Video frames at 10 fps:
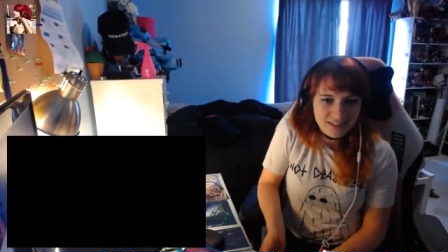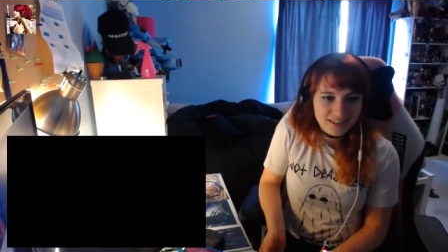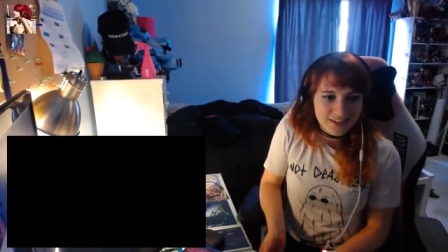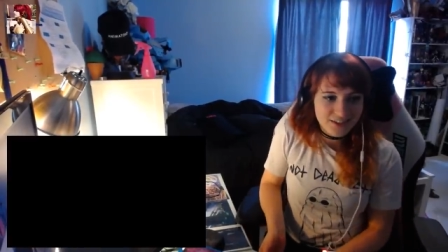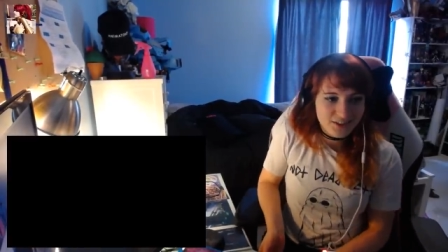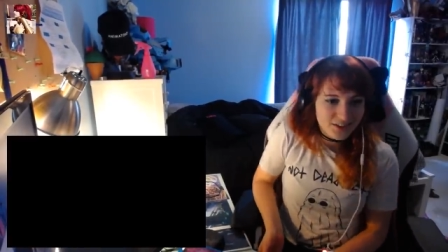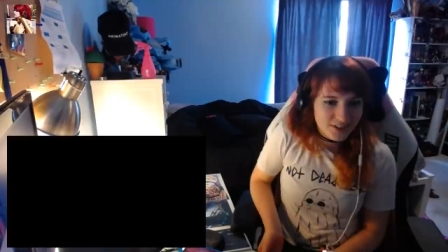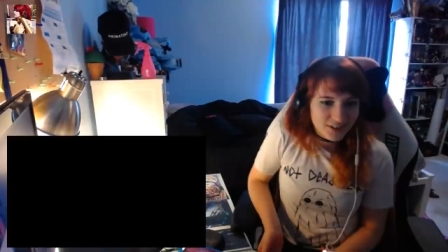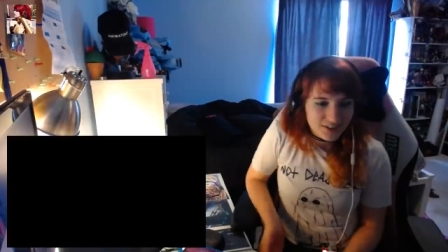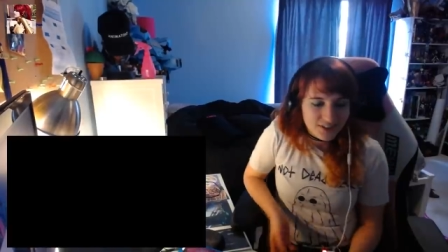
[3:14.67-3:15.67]
You're
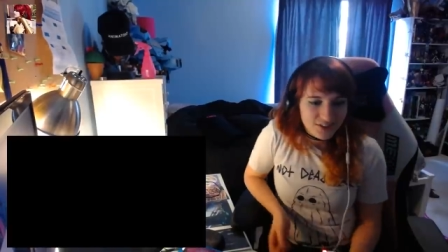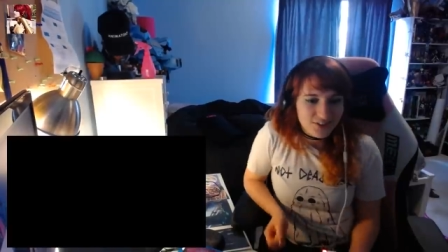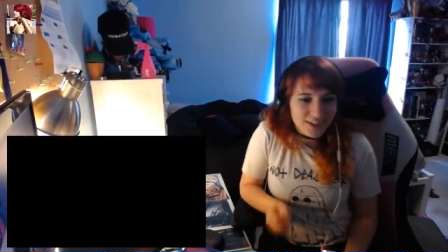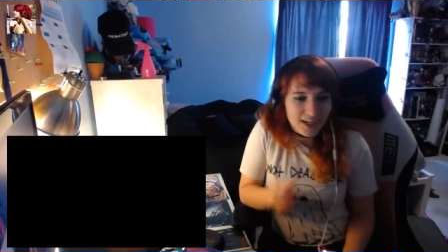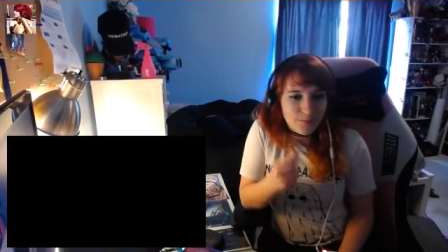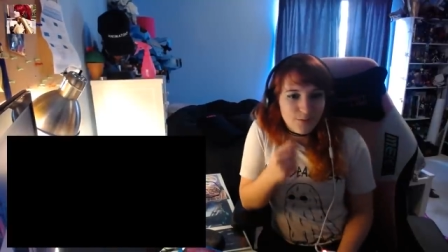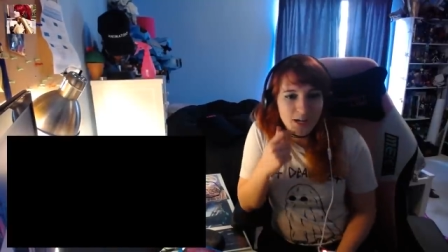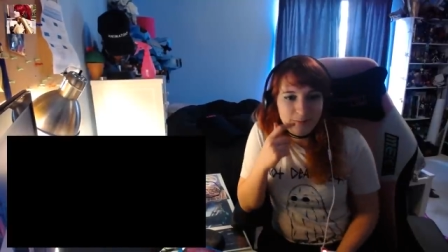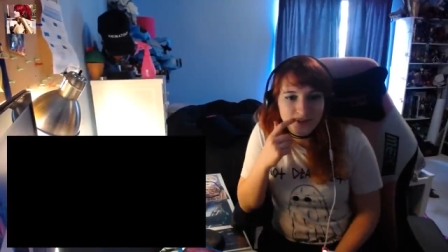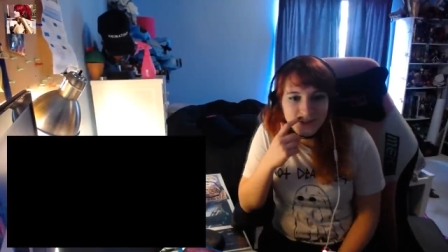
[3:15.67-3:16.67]
looking at a
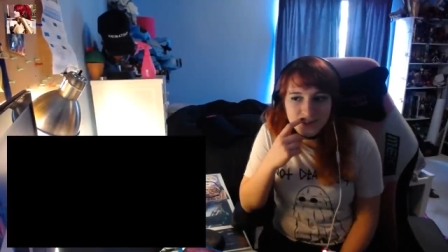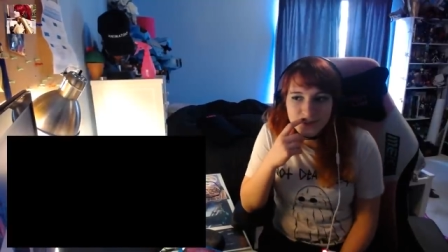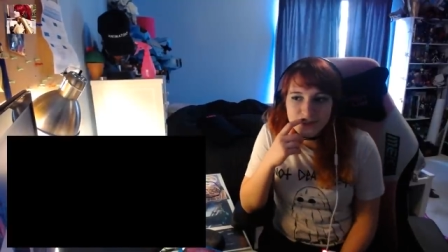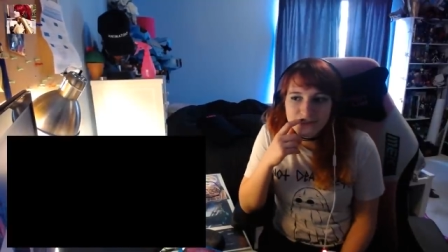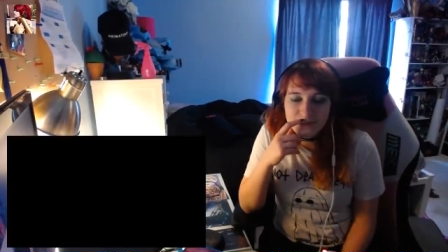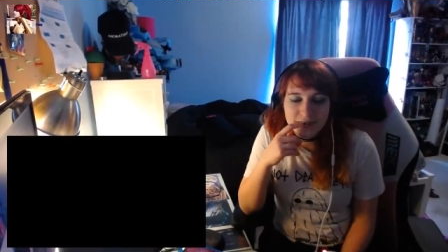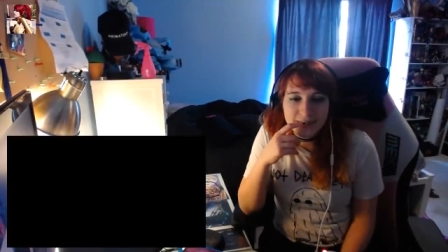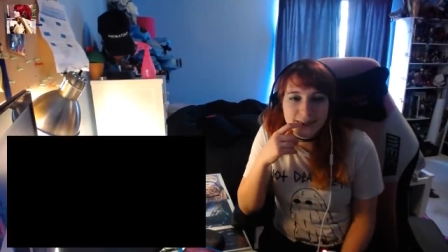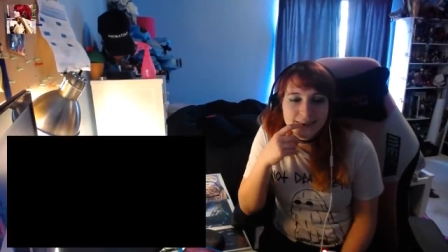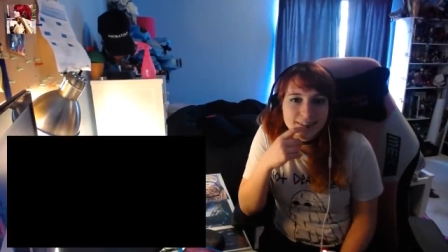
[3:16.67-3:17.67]
prime customer, everybody.